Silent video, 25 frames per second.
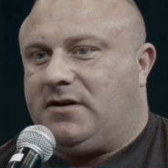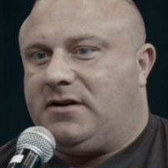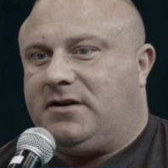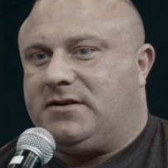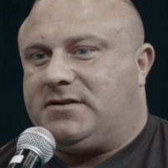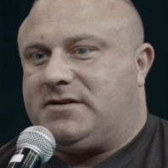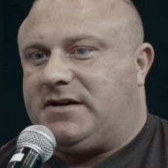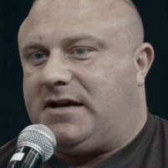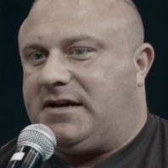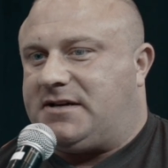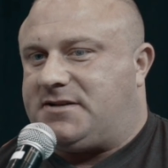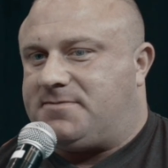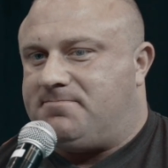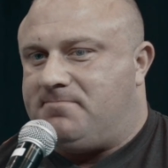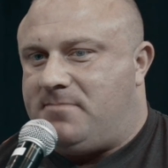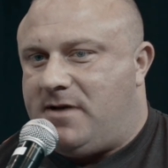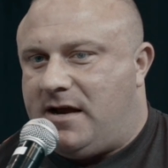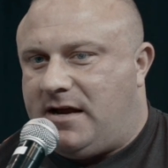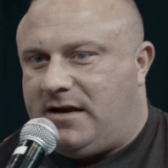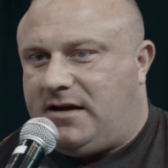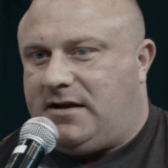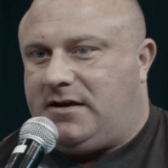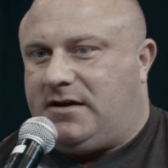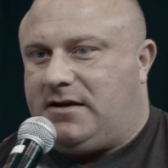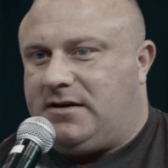and it takes
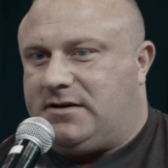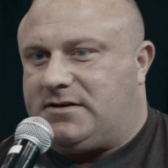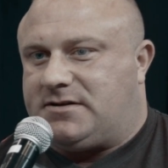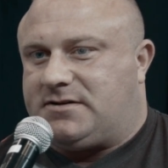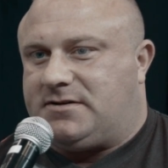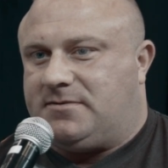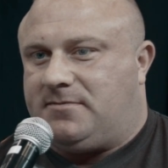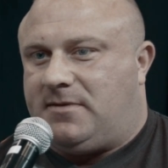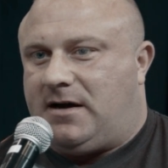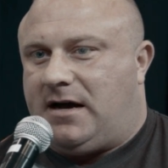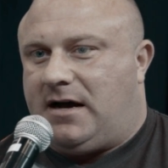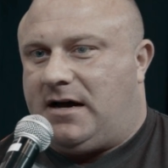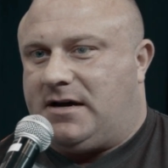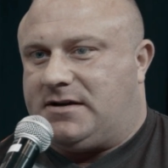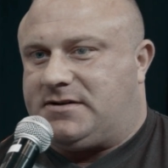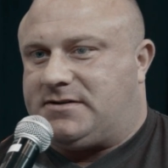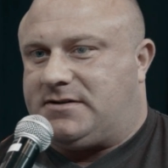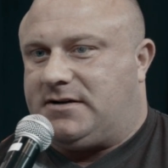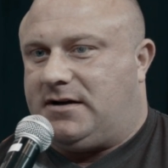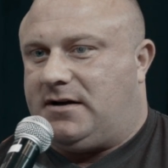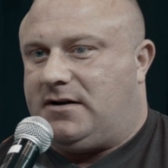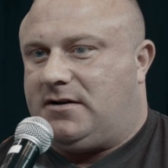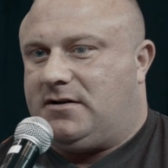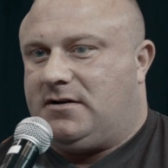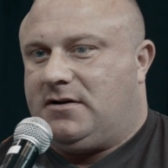many years to
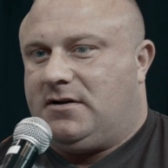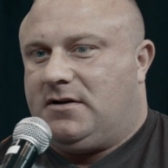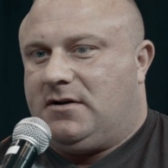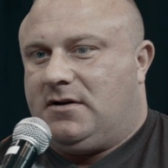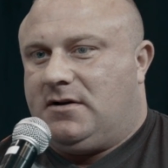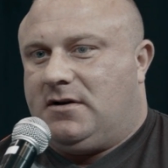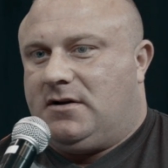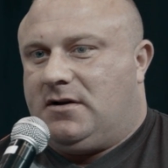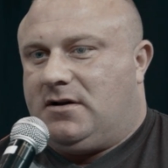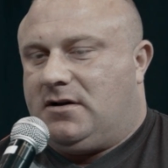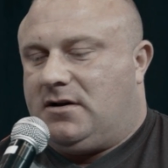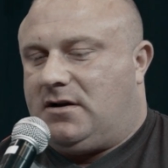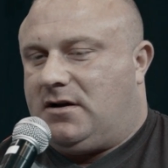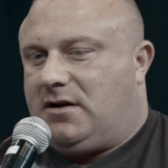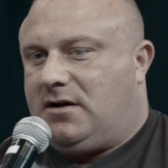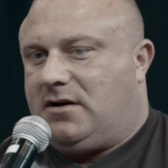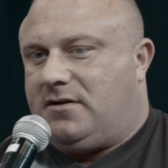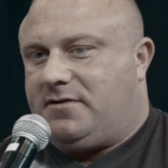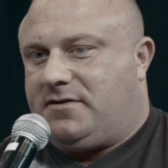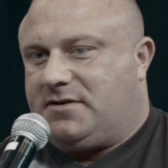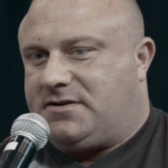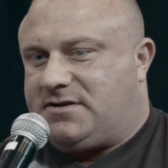master the